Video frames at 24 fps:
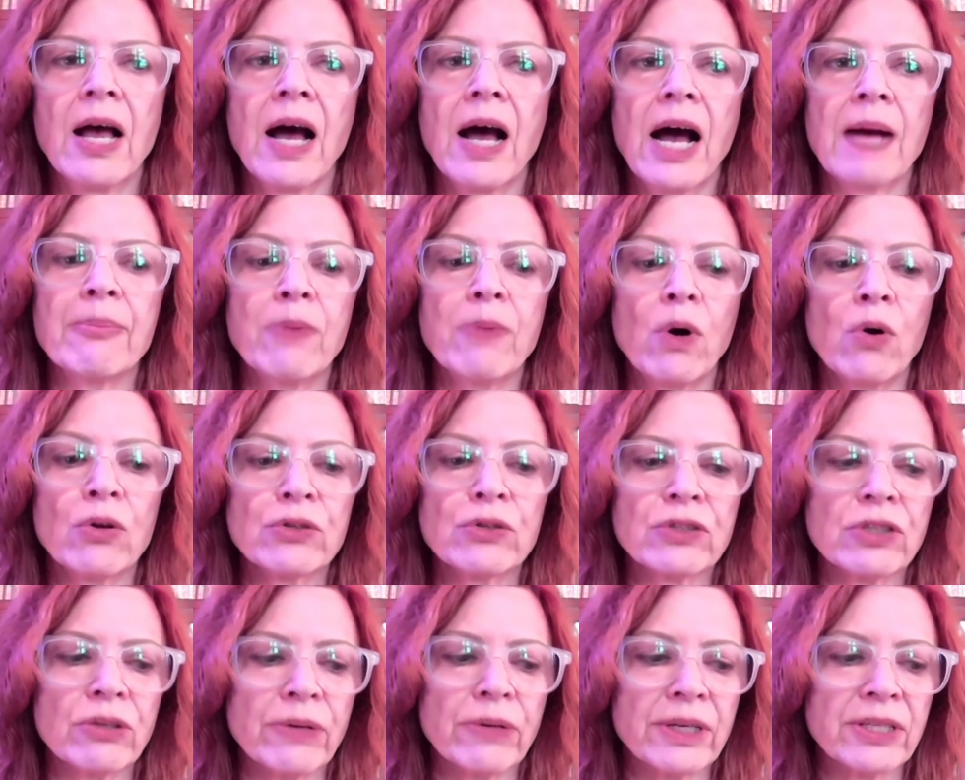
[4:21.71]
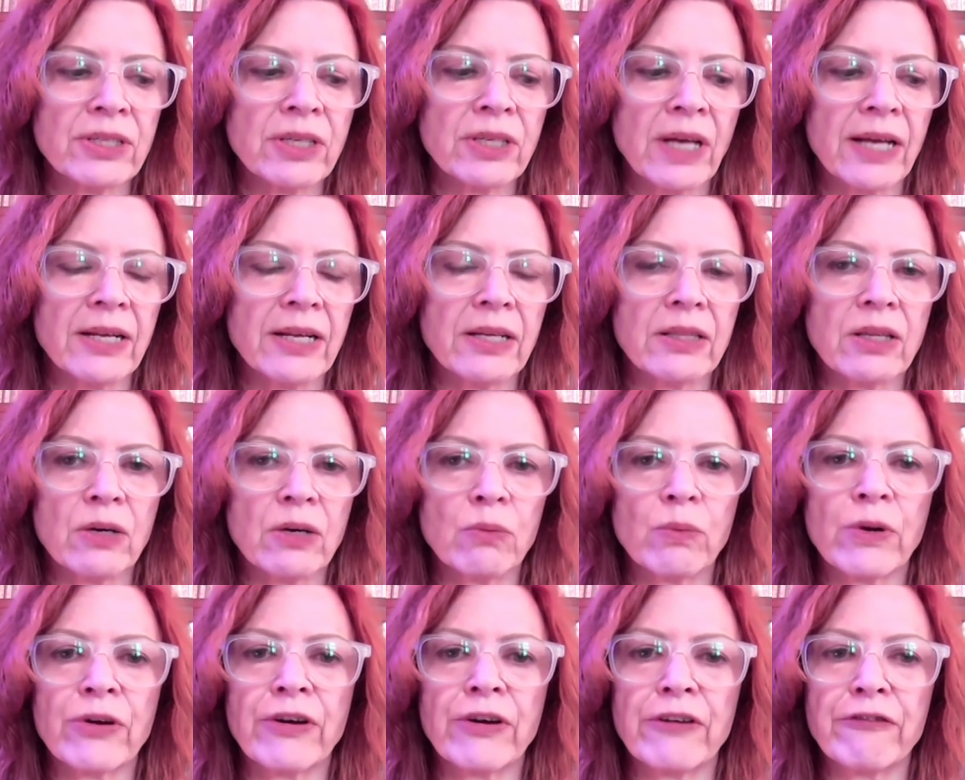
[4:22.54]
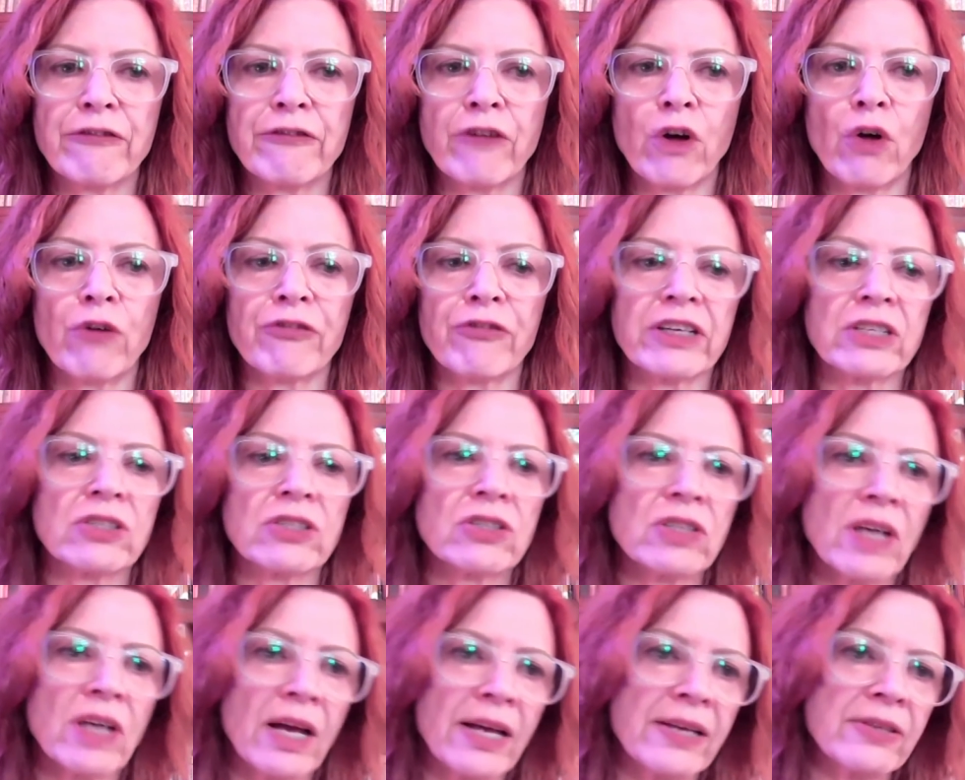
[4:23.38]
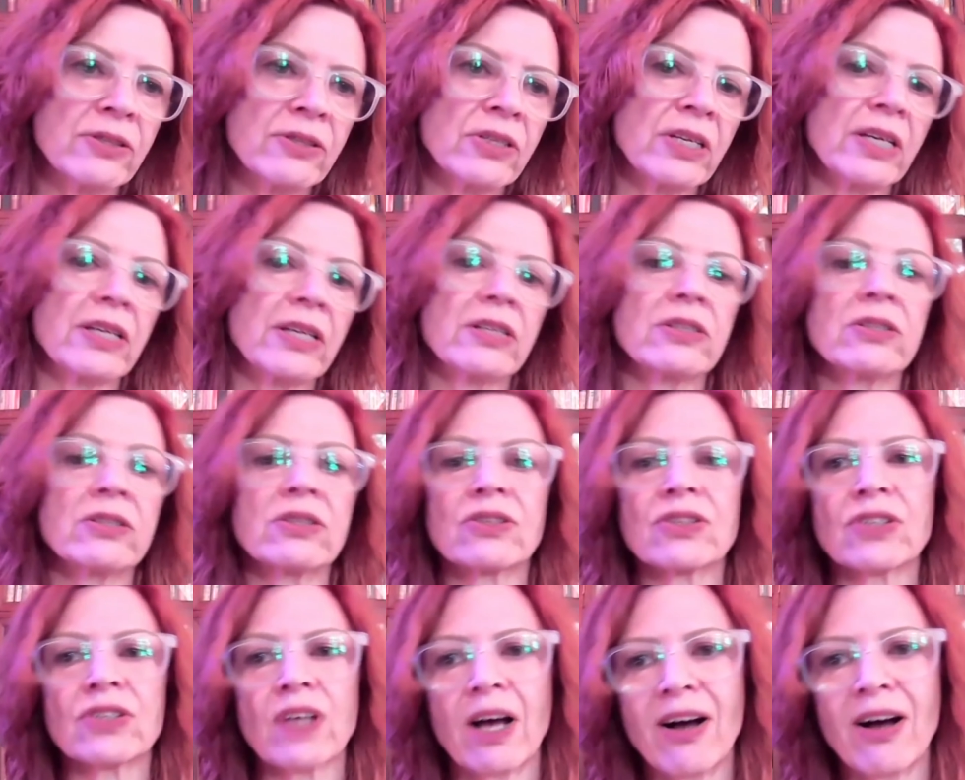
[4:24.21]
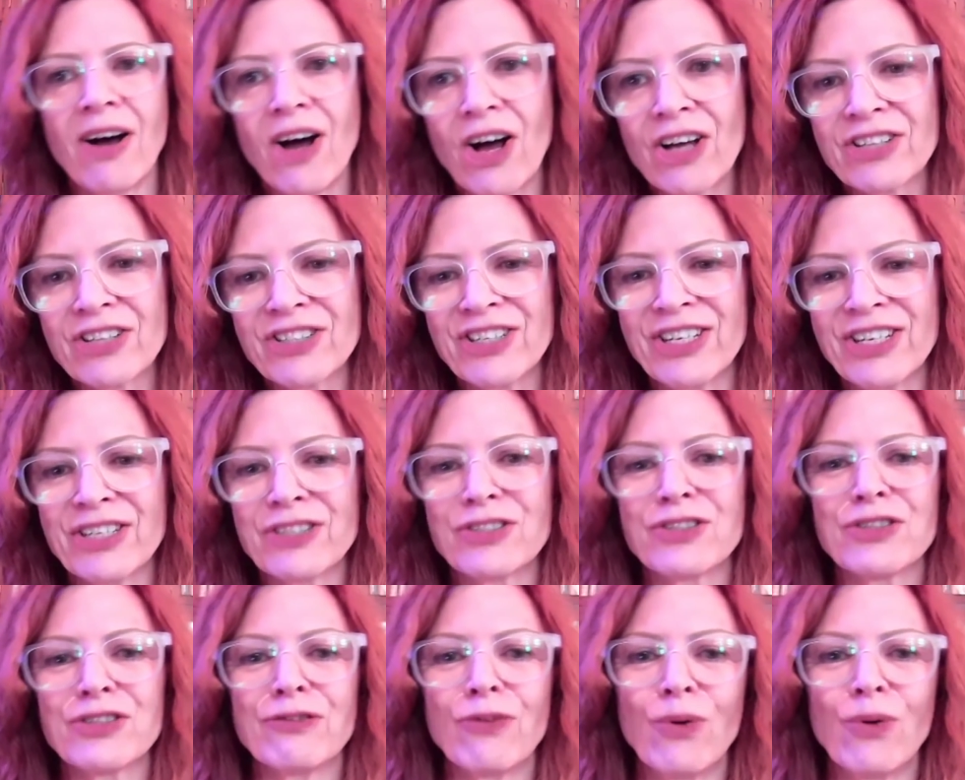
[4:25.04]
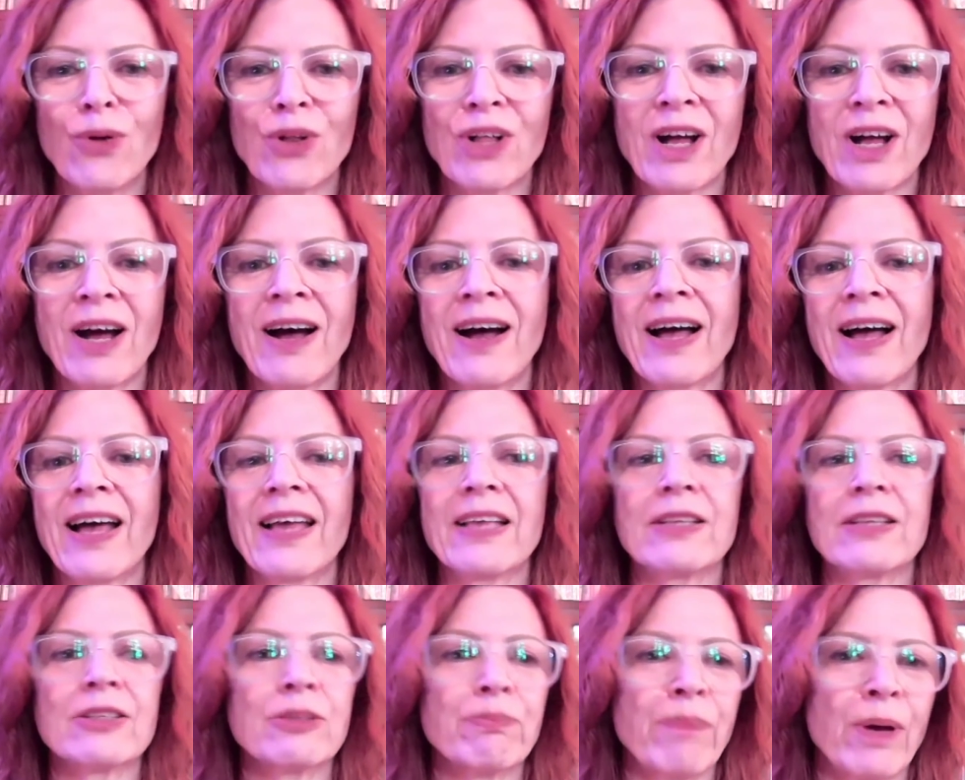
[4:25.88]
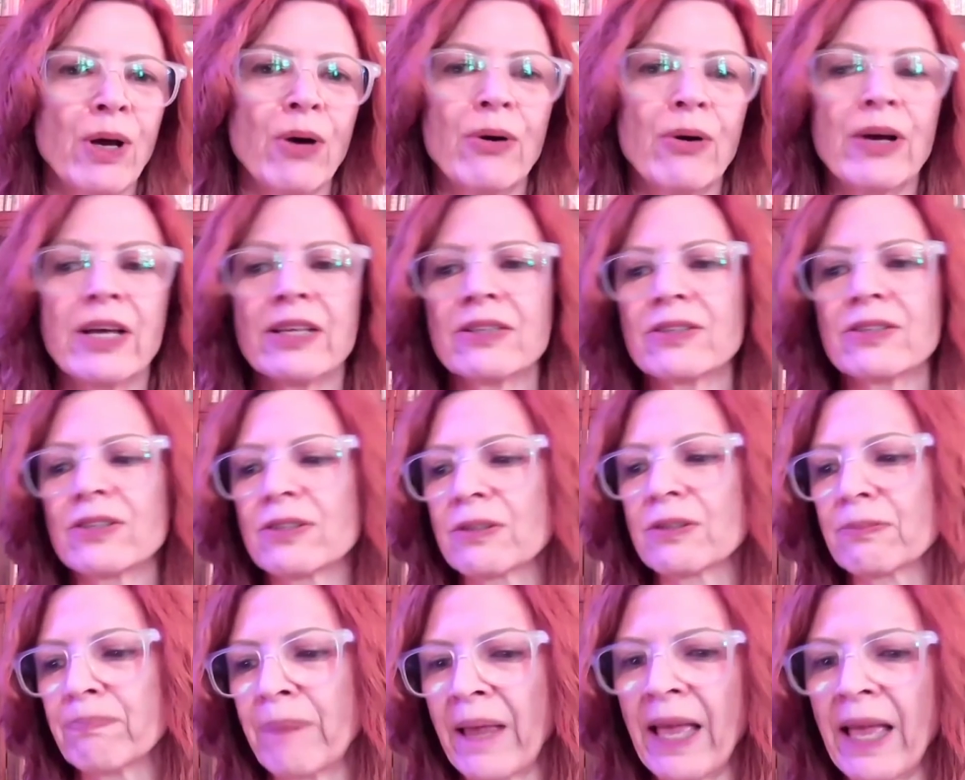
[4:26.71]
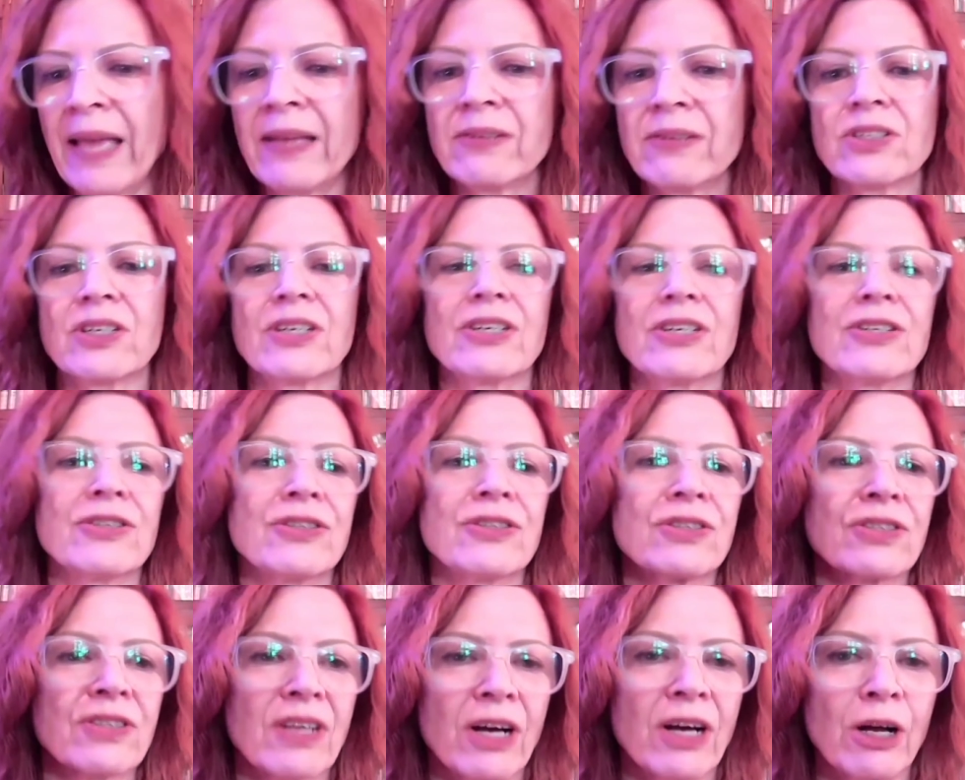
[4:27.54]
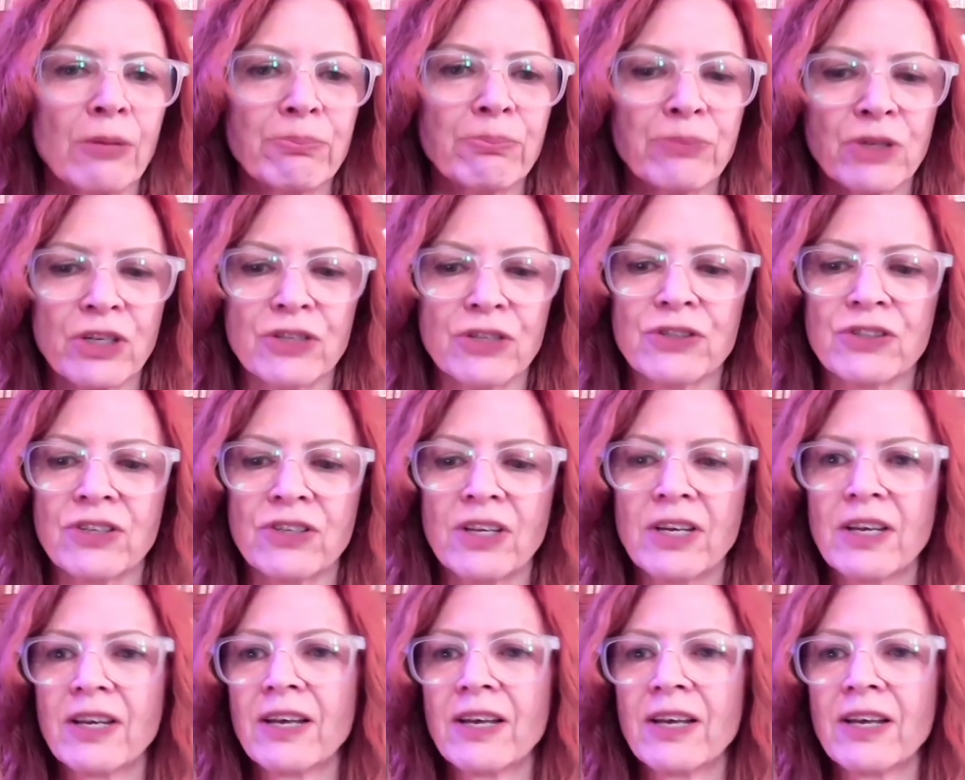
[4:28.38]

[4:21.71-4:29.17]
I'm also excited that we're involving scientists, artists of all kinds, poets, painters, sculptors